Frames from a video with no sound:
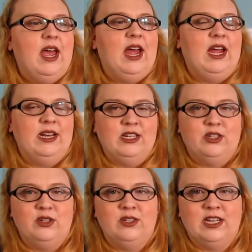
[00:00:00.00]
And as
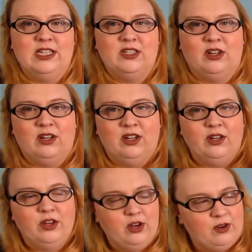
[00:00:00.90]
soon as I saw
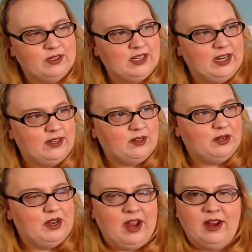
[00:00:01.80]
the news that
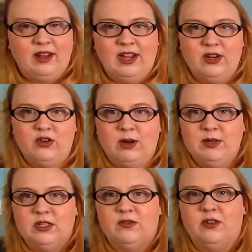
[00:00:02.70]
Niall had dropped
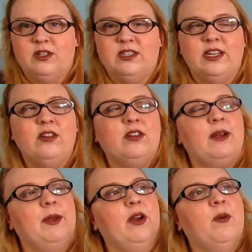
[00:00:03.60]
his first single,
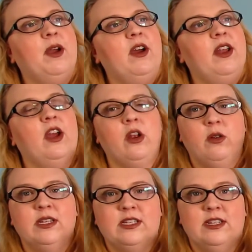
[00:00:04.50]
I'm like, oh my god, I gotta go
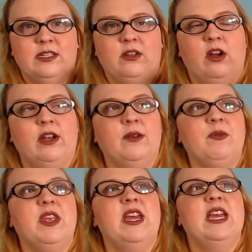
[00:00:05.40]
listen to this song.
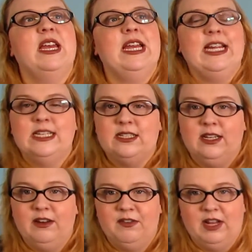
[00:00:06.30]

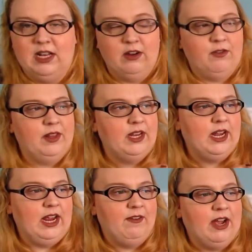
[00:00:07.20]
Instantly fell in love with it.
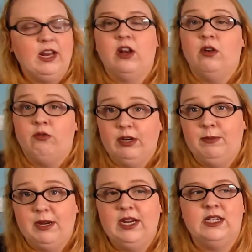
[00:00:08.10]
I have had it on
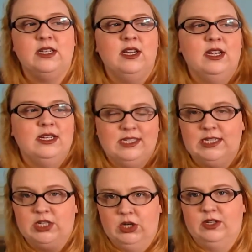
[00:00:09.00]
repeat
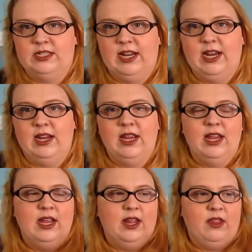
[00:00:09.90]
since Thursday.
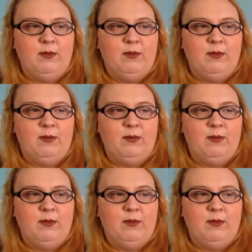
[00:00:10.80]
The